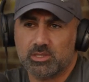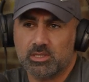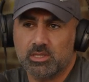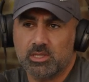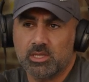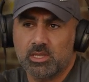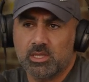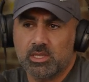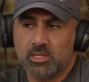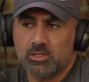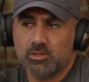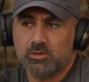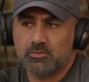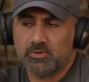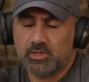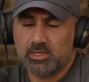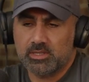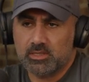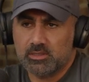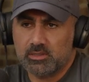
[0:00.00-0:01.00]
The, you
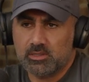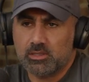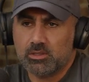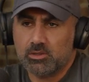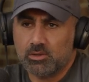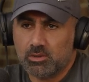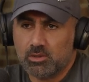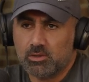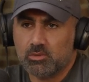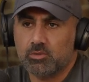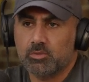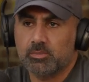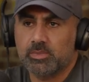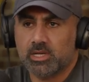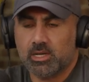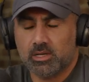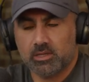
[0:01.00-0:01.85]
find that the younger women